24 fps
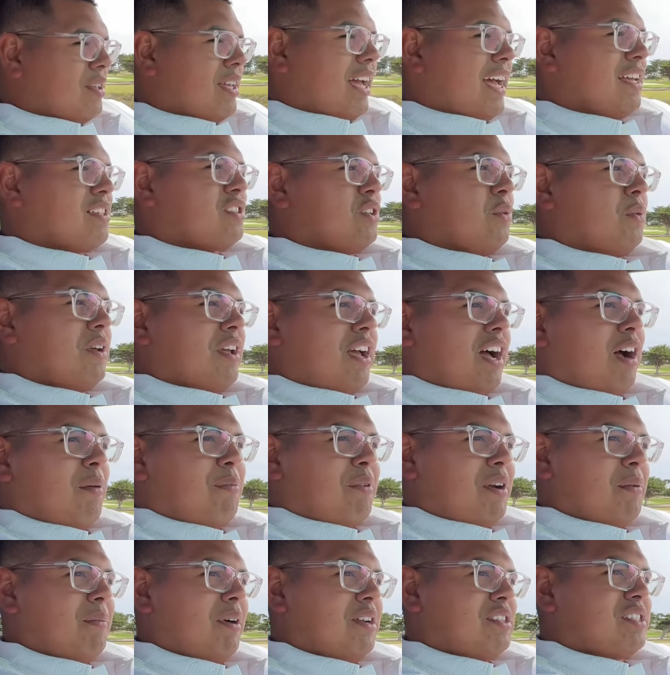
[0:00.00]
yeah, so we got
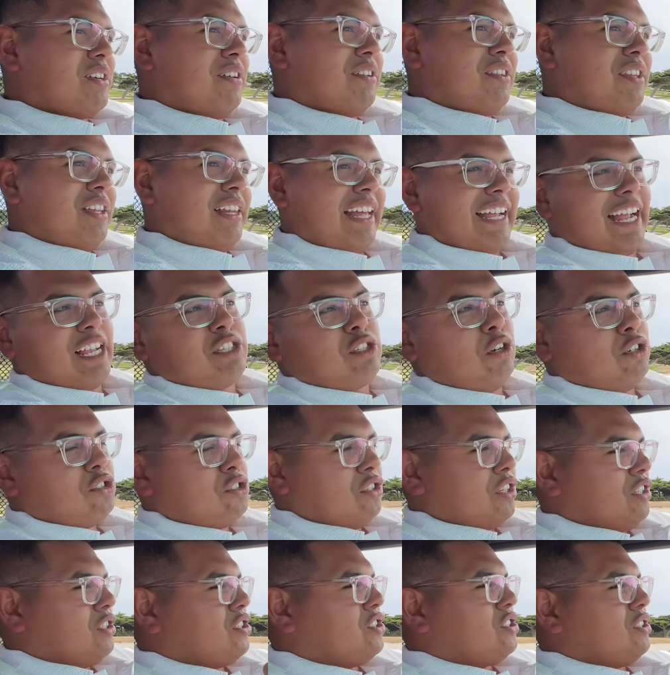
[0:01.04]
pretty much everything. Like I told
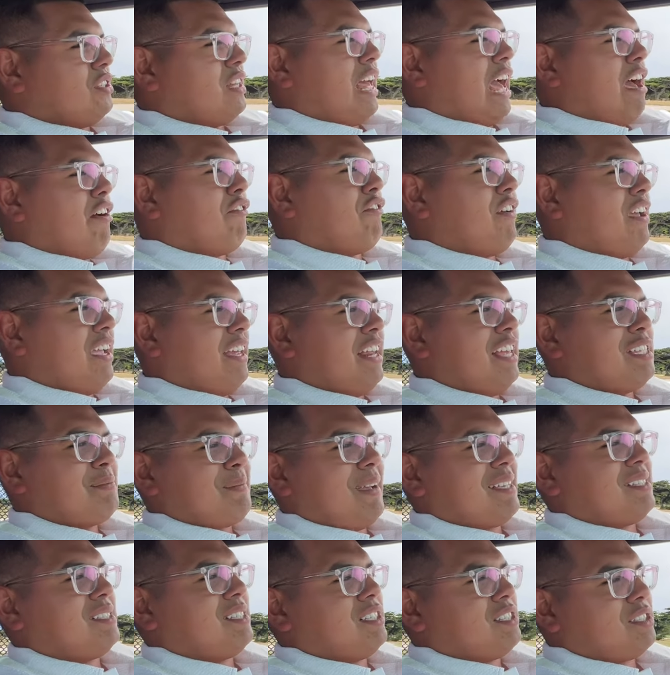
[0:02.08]
you, the F80 is
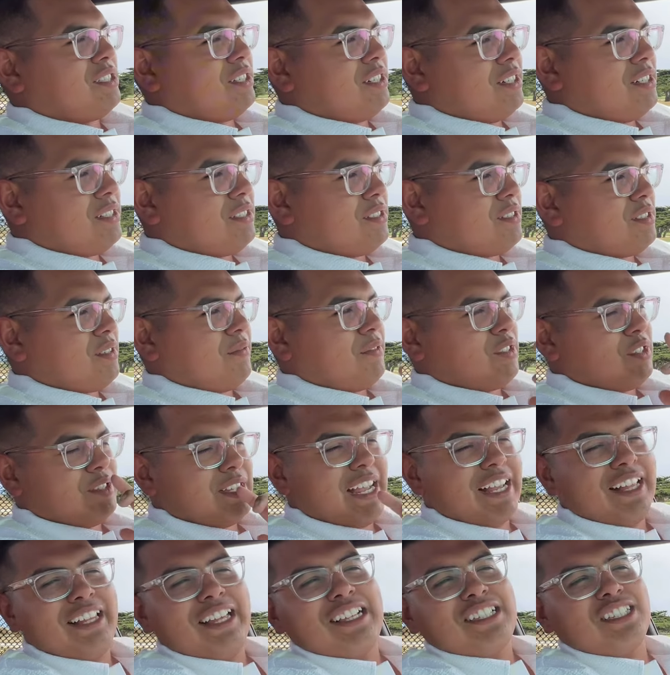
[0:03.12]
my sister's. So
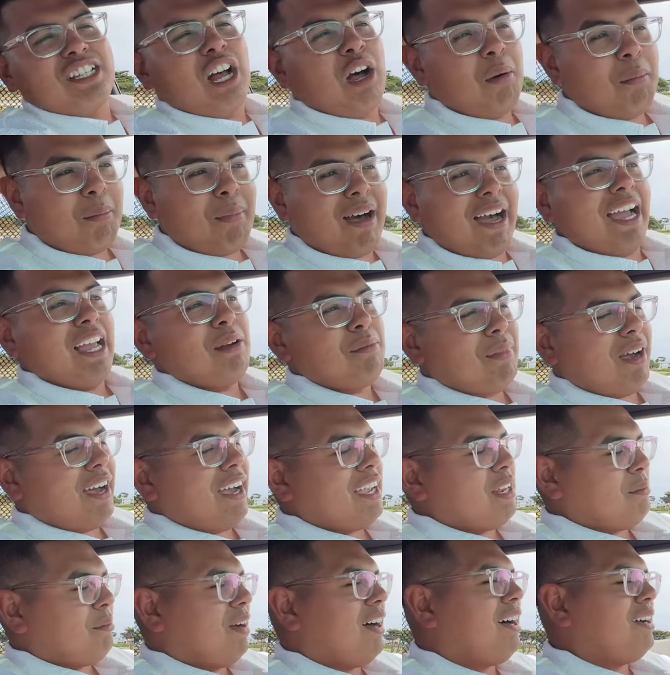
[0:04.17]
thankfully it's not mine,
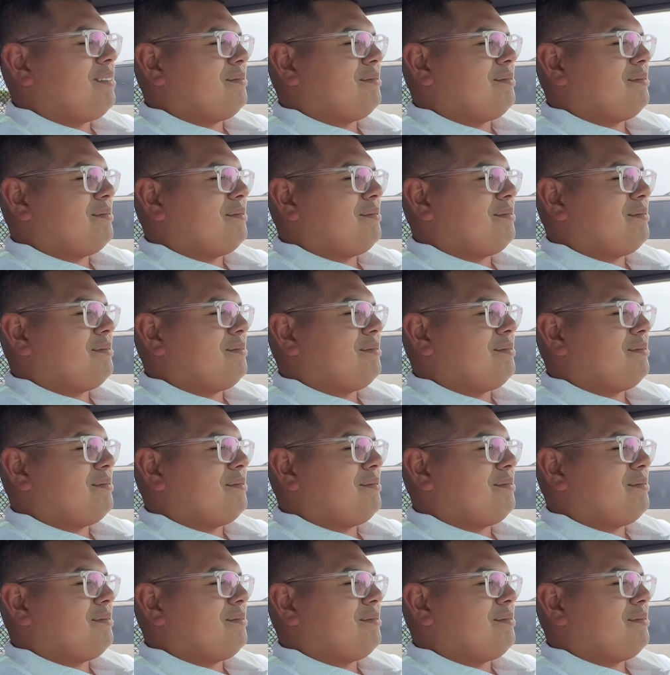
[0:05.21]
but